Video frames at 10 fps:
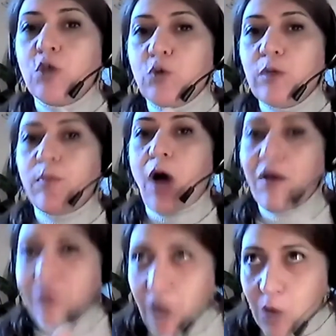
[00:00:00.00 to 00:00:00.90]
to
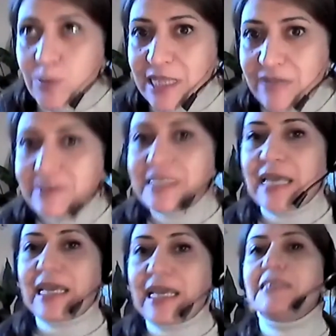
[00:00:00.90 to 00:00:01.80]
empower ourselves
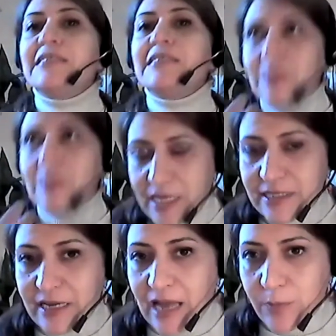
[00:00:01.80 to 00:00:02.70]
against
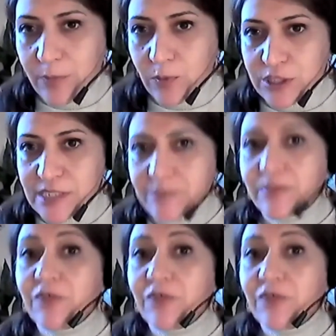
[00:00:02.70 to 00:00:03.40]
discriminatory approaches.